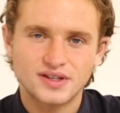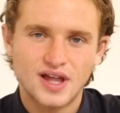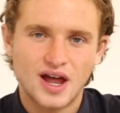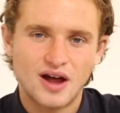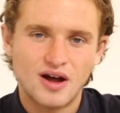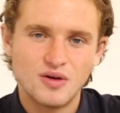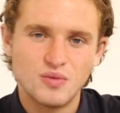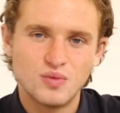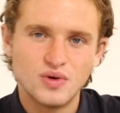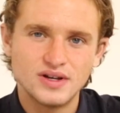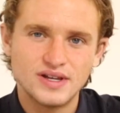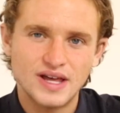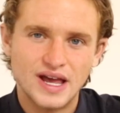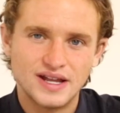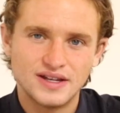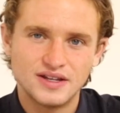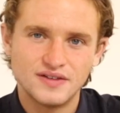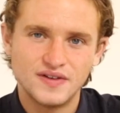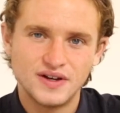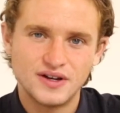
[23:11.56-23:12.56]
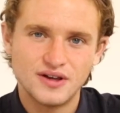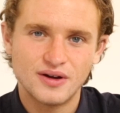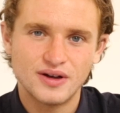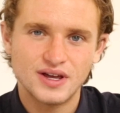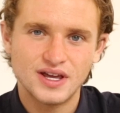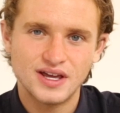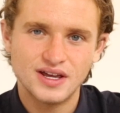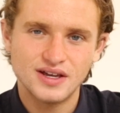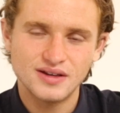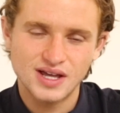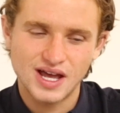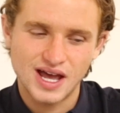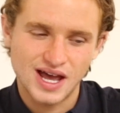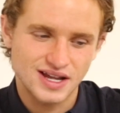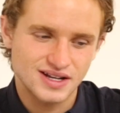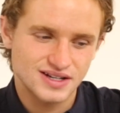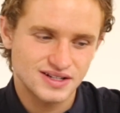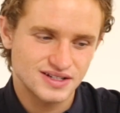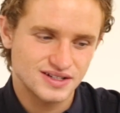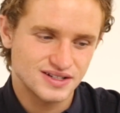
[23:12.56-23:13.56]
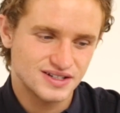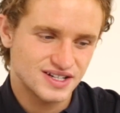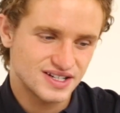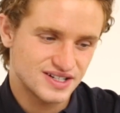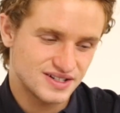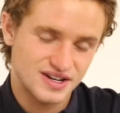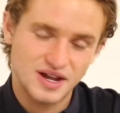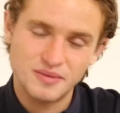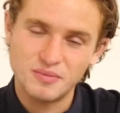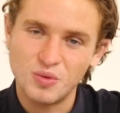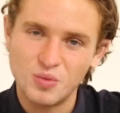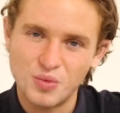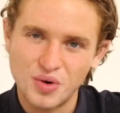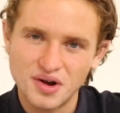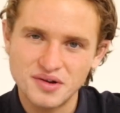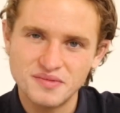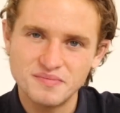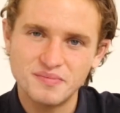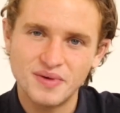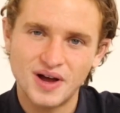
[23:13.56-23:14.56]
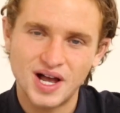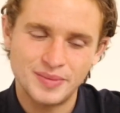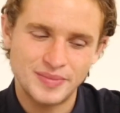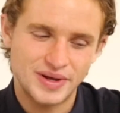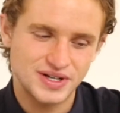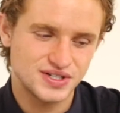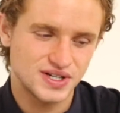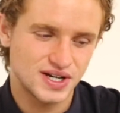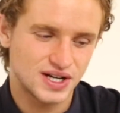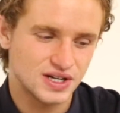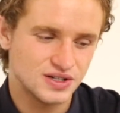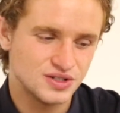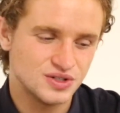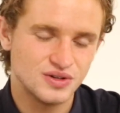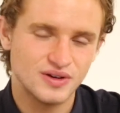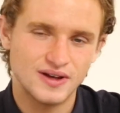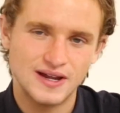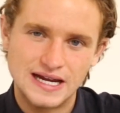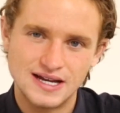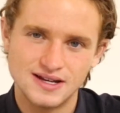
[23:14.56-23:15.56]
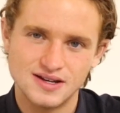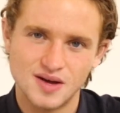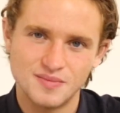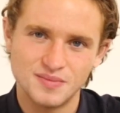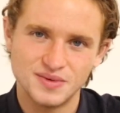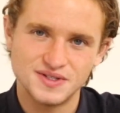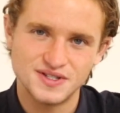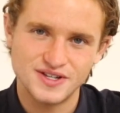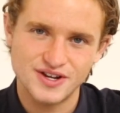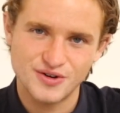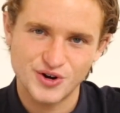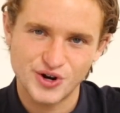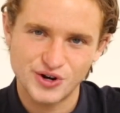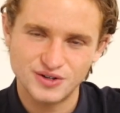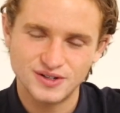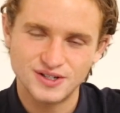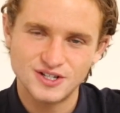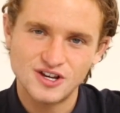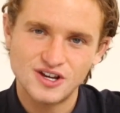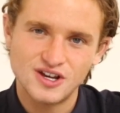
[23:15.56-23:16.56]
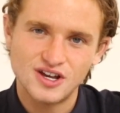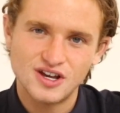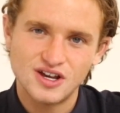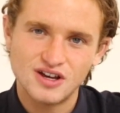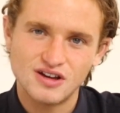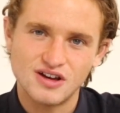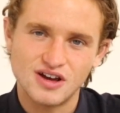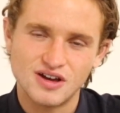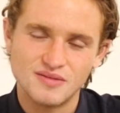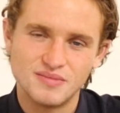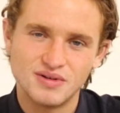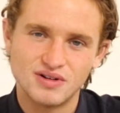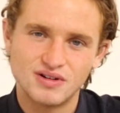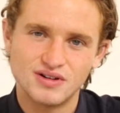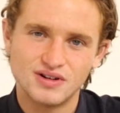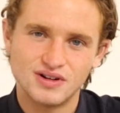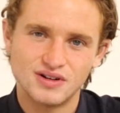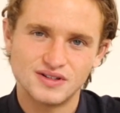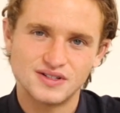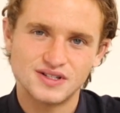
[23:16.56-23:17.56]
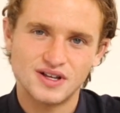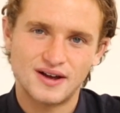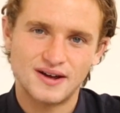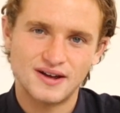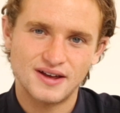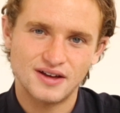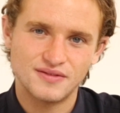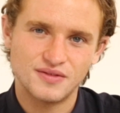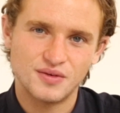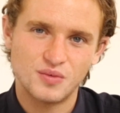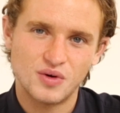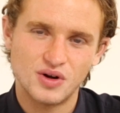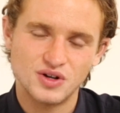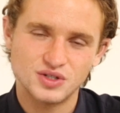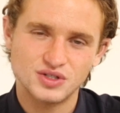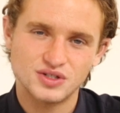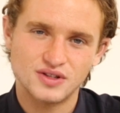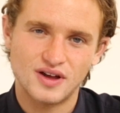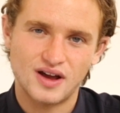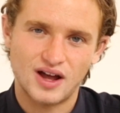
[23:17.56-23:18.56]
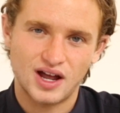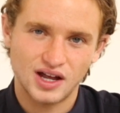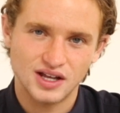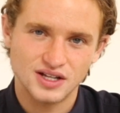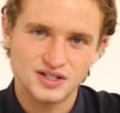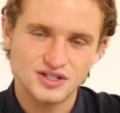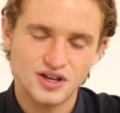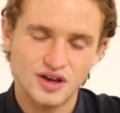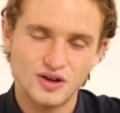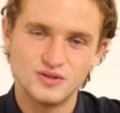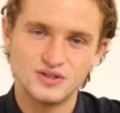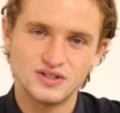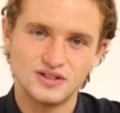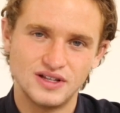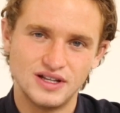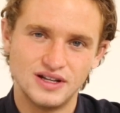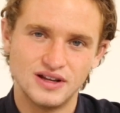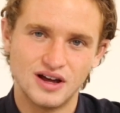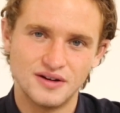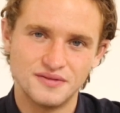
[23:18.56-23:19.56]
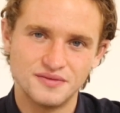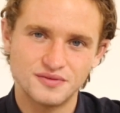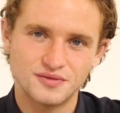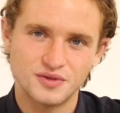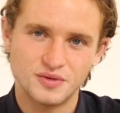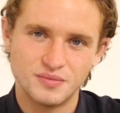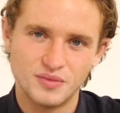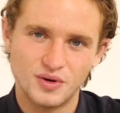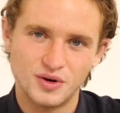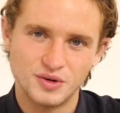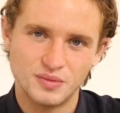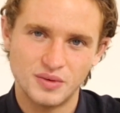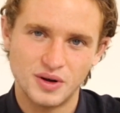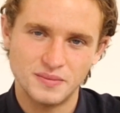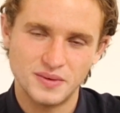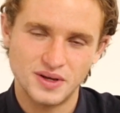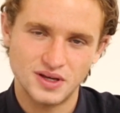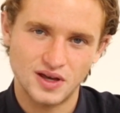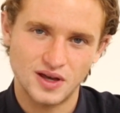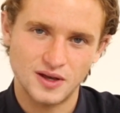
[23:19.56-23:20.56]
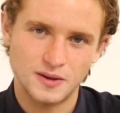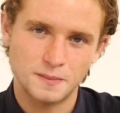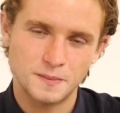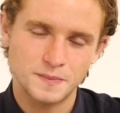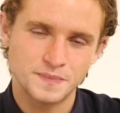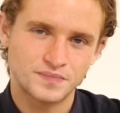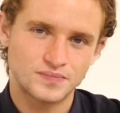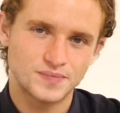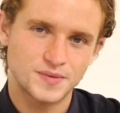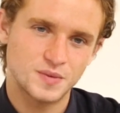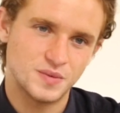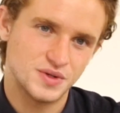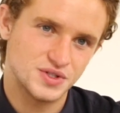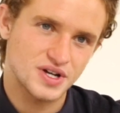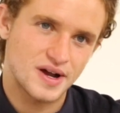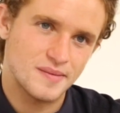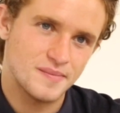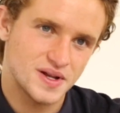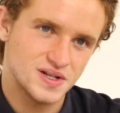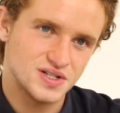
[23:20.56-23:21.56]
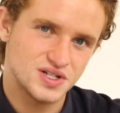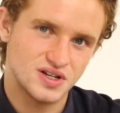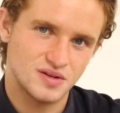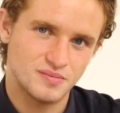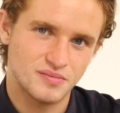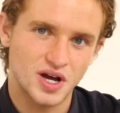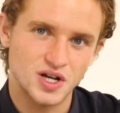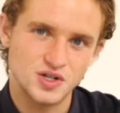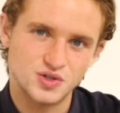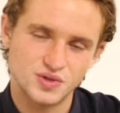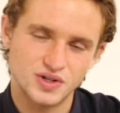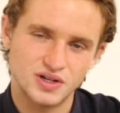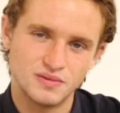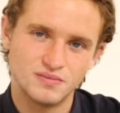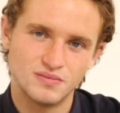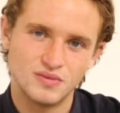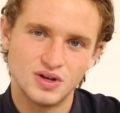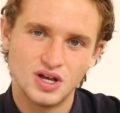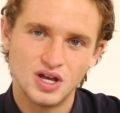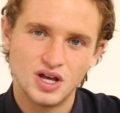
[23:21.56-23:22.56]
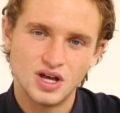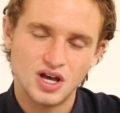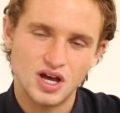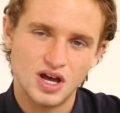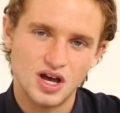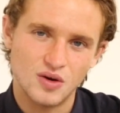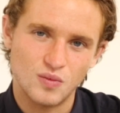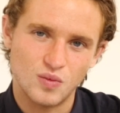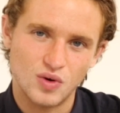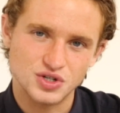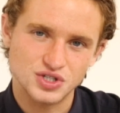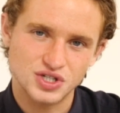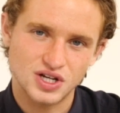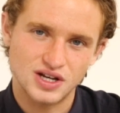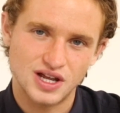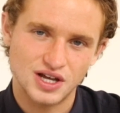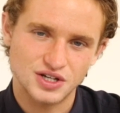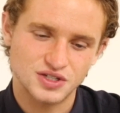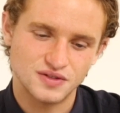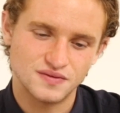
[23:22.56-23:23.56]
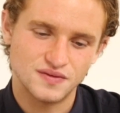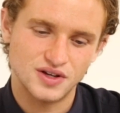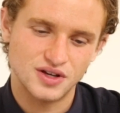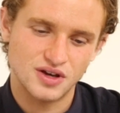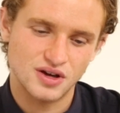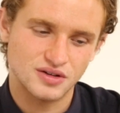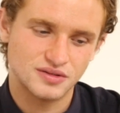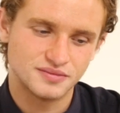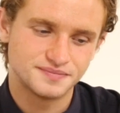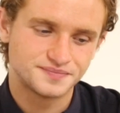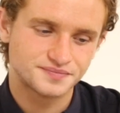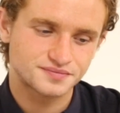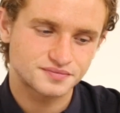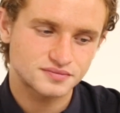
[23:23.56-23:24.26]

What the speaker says: Now, I would end the video here at number one, but I'm actually going to do a number zero because I have a watch that I totally love from Audemars Piguet, which I mentioned in my dream watch collection video.